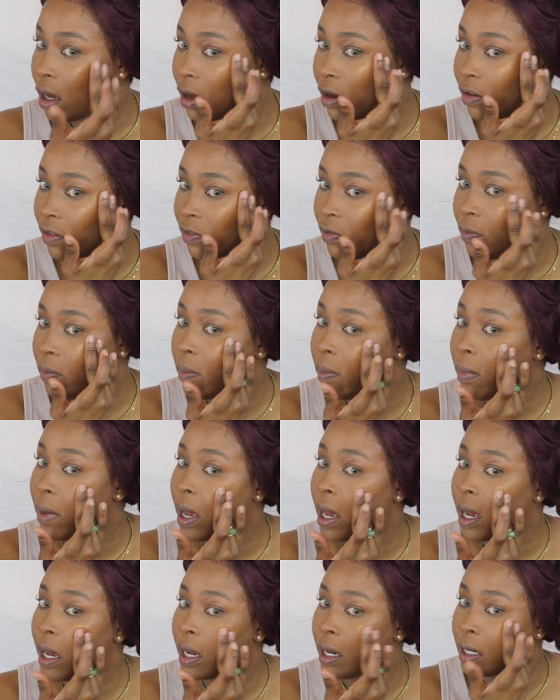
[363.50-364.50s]
of
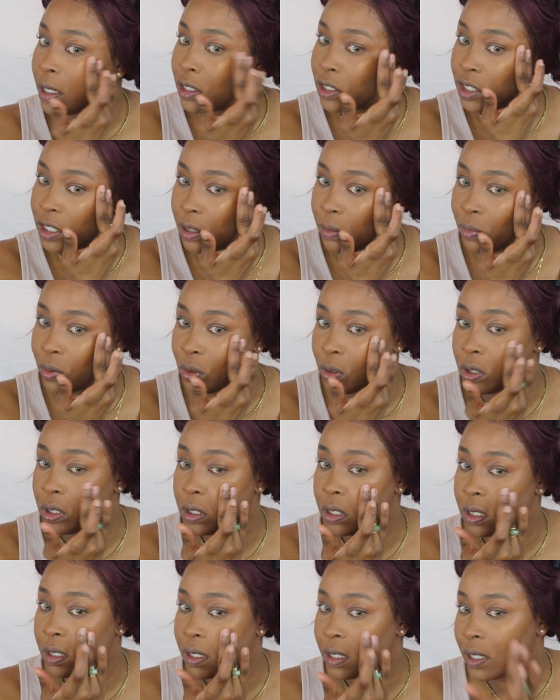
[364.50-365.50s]
my
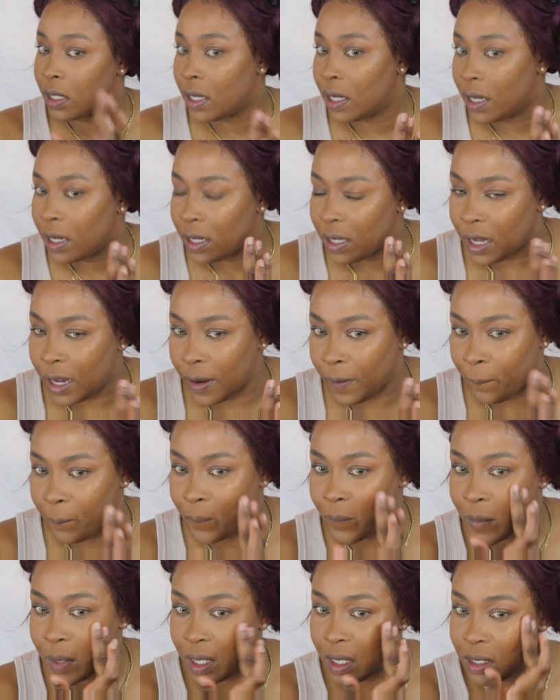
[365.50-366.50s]
cheekbones. Yeah,
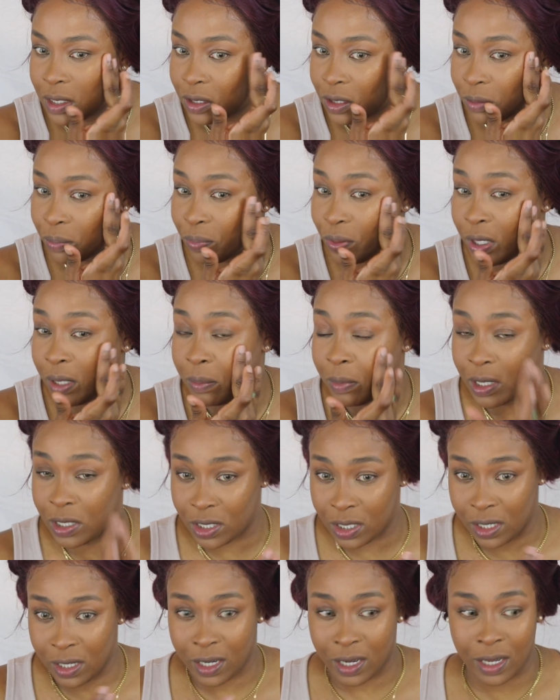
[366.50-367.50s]
it's pretty much
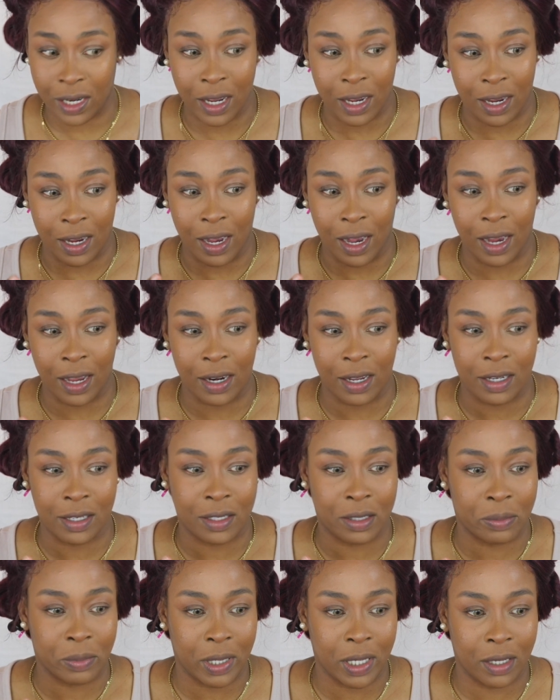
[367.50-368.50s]
looking like a highlight
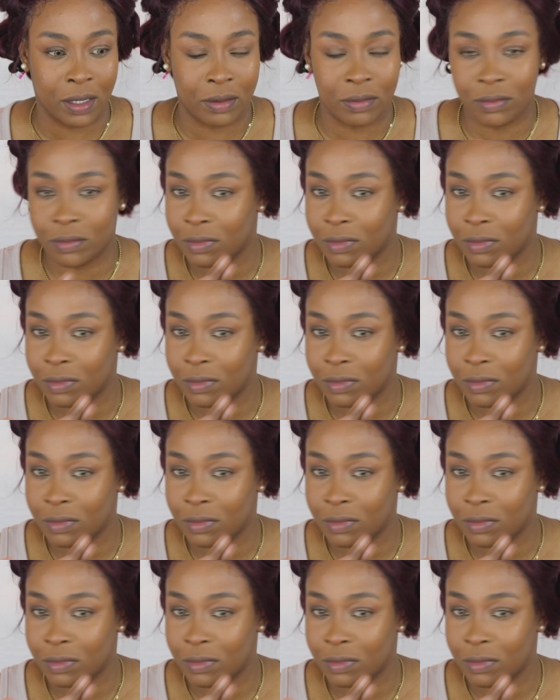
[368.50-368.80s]
to me.